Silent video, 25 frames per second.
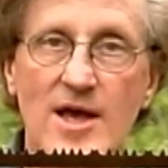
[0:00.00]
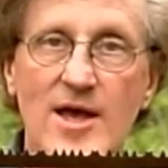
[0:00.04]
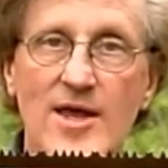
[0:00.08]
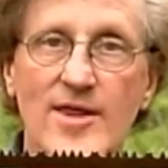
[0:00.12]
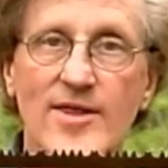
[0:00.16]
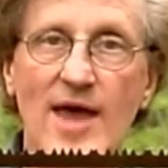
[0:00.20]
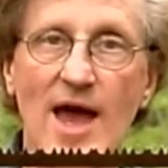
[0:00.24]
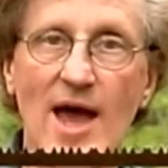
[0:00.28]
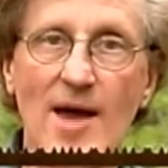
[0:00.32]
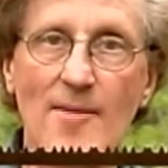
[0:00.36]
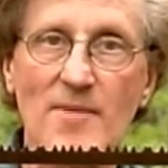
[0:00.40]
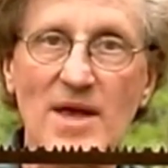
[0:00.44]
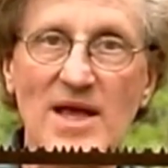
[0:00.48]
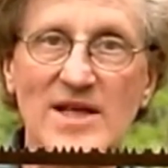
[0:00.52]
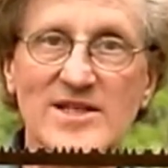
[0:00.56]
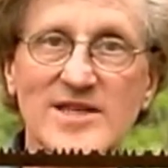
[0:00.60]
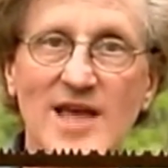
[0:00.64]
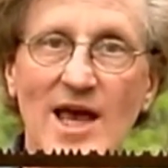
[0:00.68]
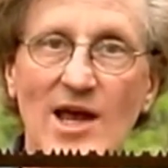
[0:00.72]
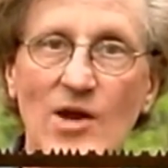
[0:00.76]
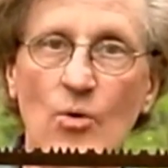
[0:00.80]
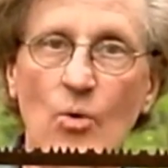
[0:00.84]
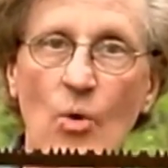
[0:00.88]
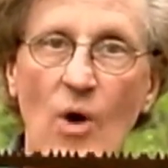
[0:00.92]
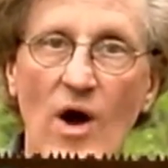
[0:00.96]
that means
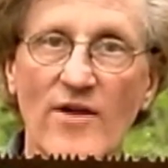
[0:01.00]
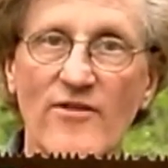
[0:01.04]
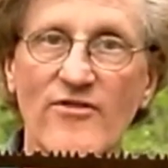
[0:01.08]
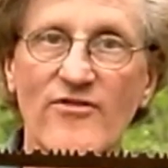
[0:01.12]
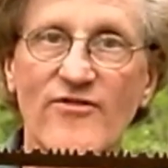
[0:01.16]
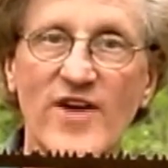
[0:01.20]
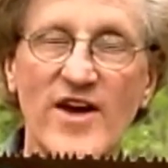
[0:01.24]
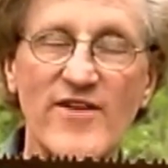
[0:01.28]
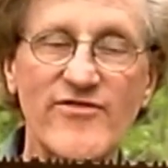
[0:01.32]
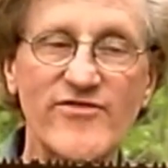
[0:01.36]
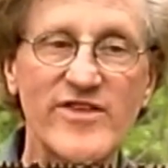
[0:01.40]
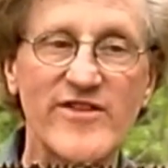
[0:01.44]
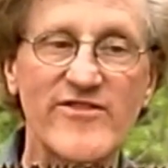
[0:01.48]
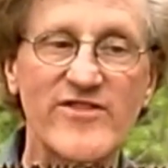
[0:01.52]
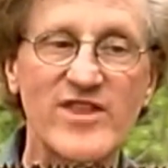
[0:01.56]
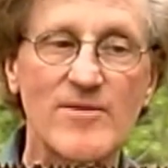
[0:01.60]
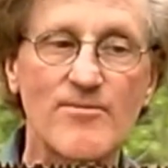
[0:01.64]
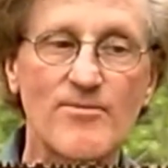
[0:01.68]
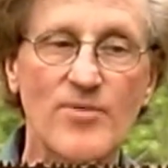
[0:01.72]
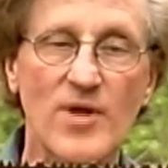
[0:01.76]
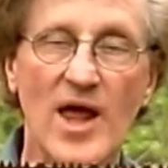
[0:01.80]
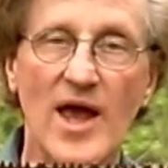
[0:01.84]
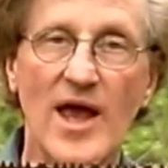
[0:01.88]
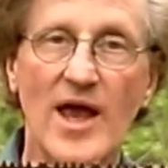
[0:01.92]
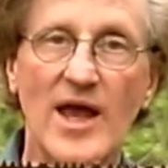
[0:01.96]
that 1/5 of the
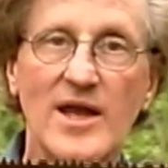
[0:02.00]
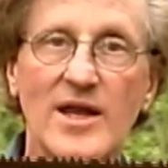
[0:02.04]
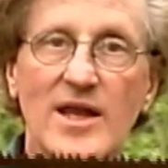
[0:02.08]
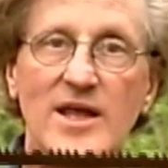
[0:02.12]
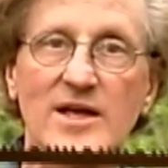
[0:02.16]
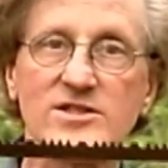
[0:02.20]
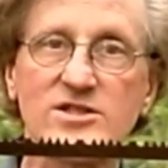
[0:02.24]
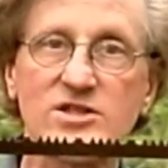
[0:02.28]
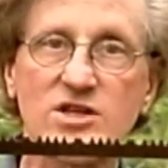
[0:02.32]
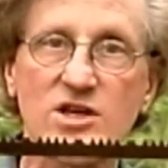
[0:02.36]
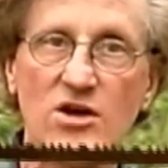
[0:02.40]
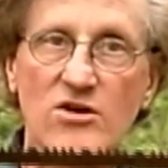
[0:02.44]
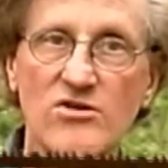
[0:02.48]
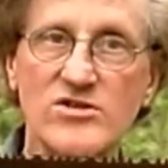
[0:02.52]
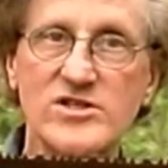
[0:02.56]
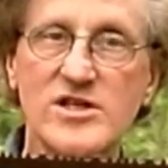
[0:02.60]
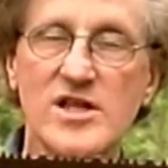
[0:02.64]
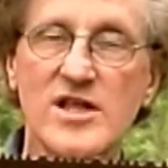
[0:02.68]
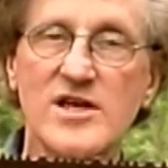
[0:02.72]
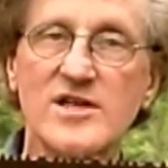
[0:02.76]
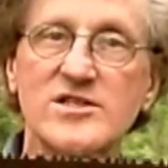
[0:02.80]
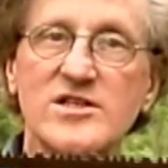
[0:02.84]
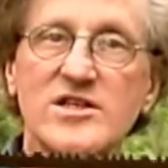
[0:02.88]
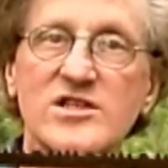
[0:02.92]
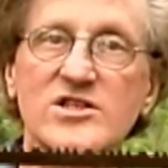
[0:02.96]
blade is
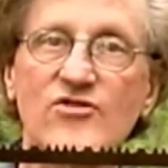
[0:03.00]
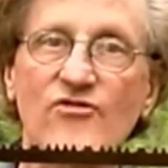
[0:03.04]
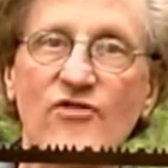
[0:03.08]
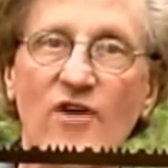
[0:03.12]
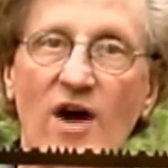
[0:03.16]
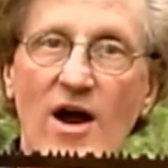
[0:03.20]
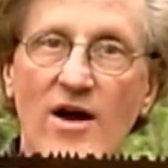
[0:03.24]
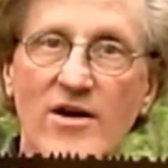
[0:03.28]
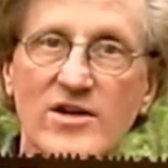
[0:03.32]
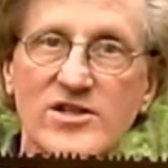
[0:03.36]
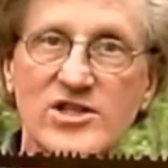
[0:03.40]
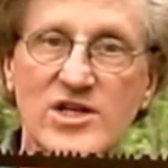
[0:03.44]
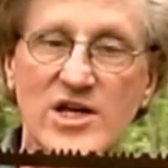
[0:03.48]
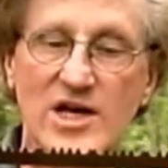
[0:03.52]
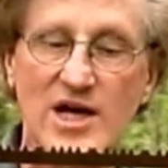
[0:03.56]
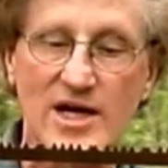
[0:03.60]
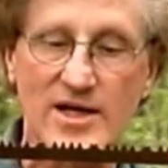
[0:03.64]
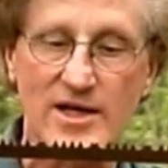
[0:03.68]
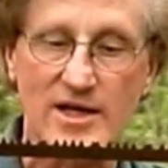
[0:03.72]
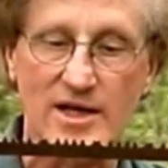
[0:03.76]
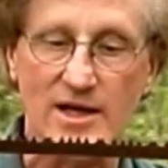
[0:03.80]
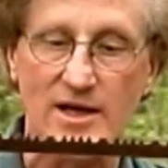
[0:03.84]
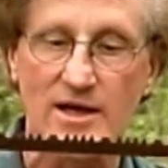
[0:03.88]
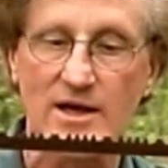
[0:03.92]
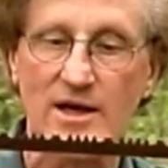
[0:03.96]
useless as far as
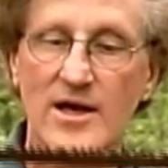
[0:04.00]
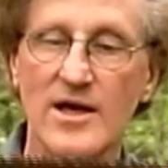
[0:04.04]
cutting.